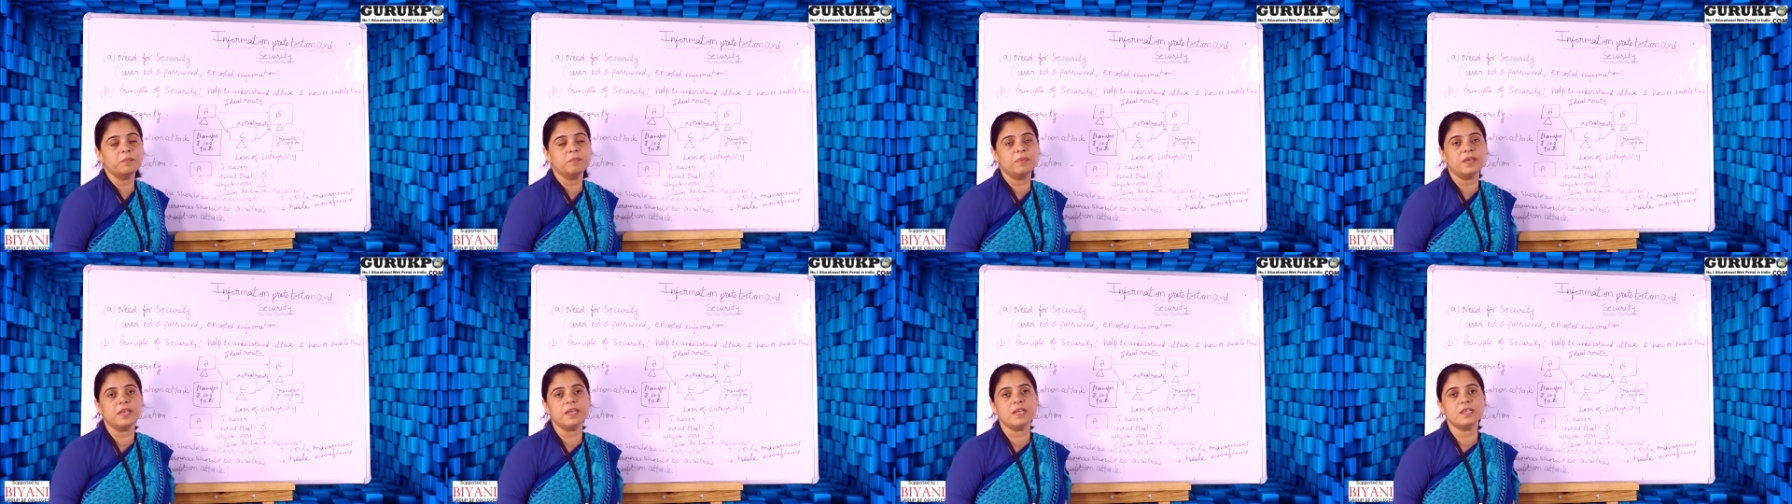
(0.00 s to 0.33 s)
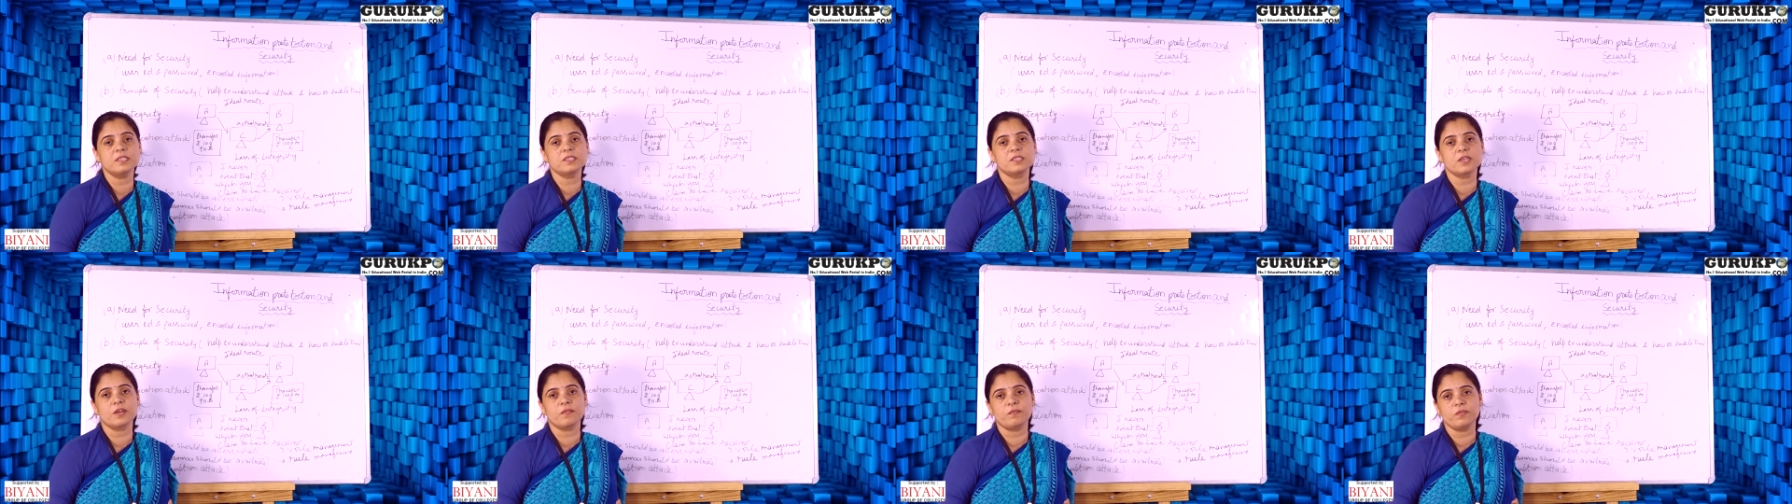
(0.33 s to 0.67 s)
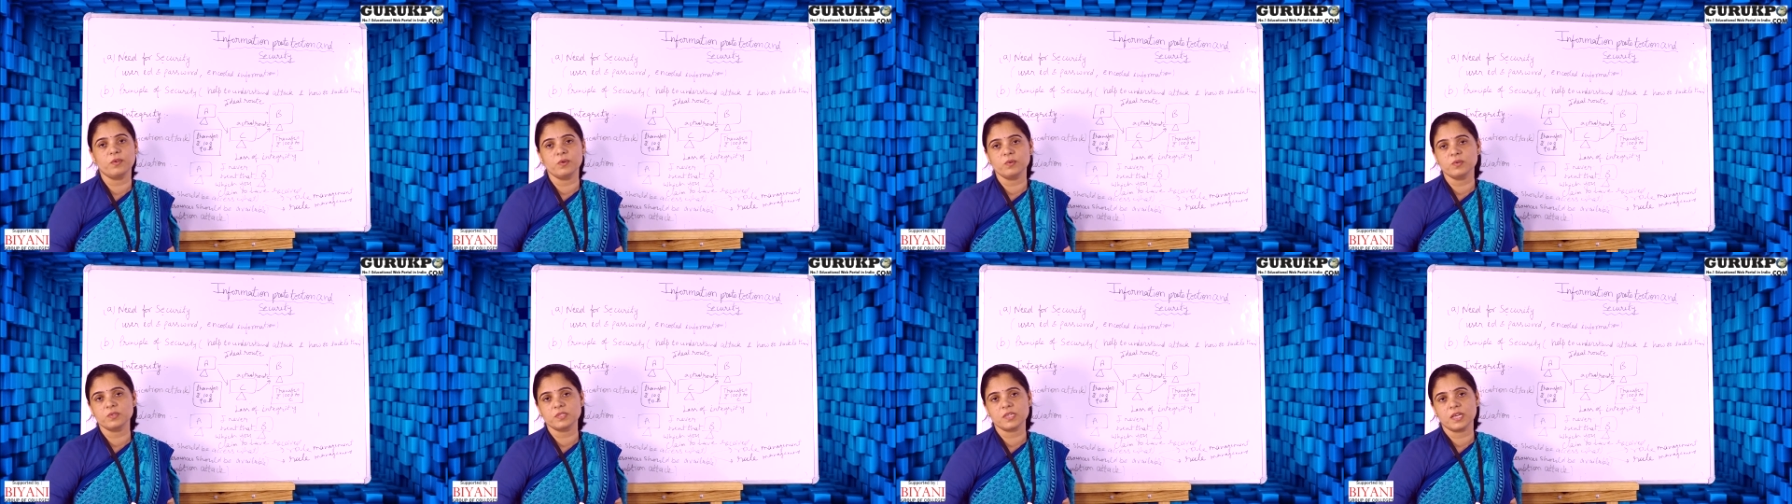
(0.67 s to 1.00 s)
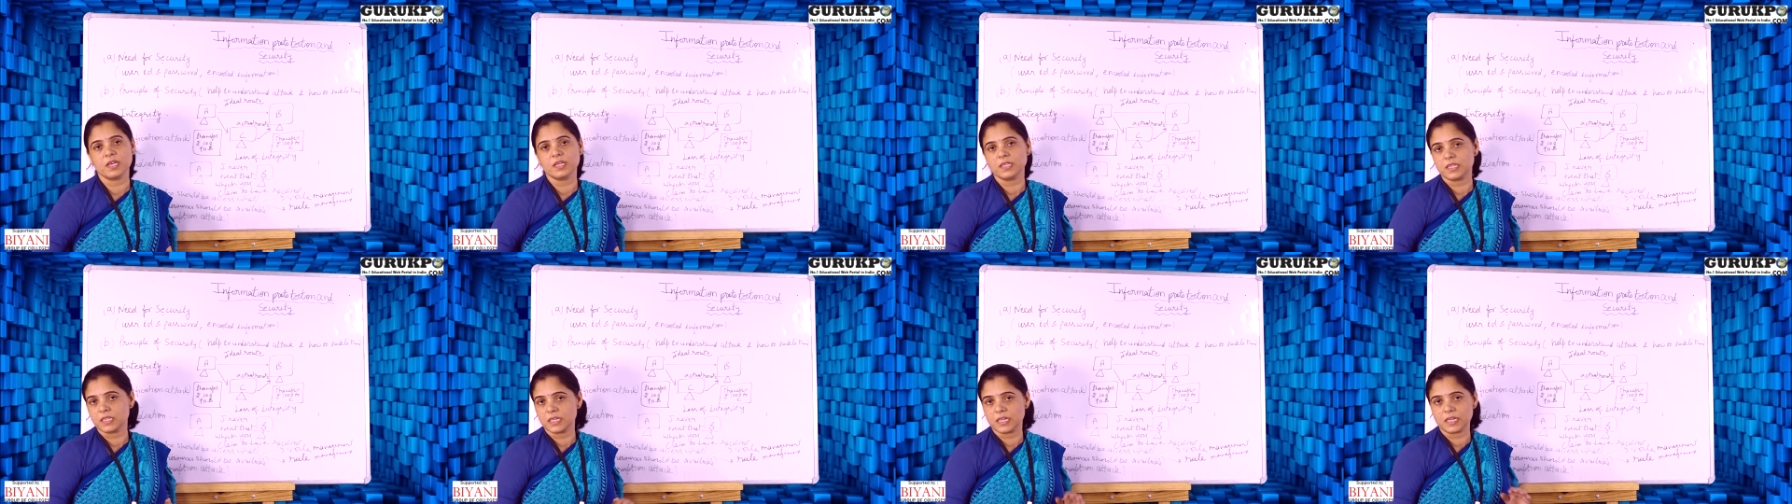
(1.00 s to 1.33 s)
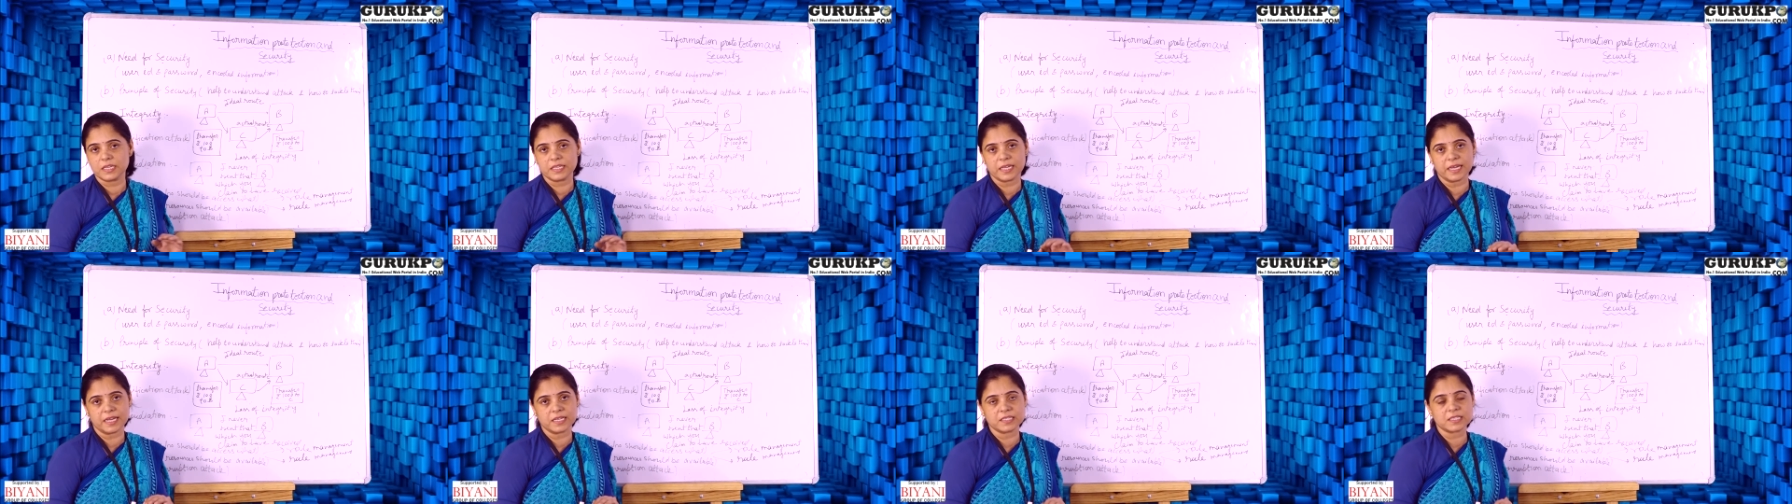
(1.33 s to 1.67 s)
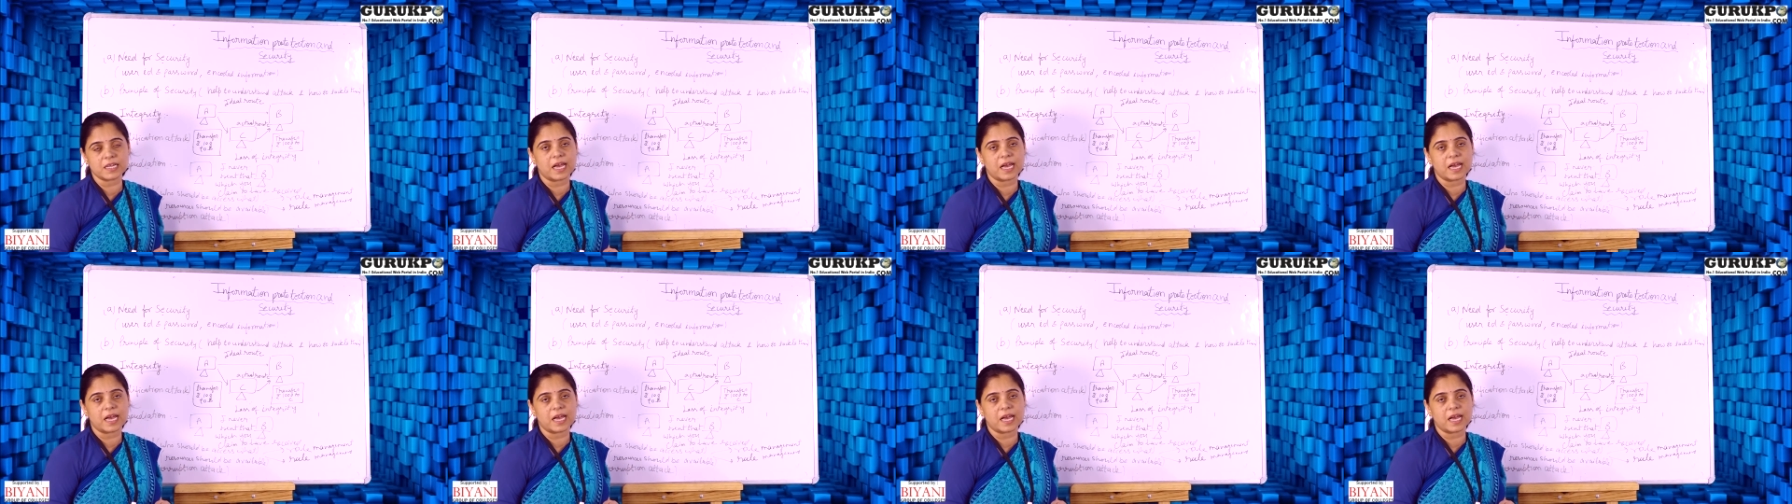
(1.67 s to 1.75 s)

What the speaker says: B is refusing that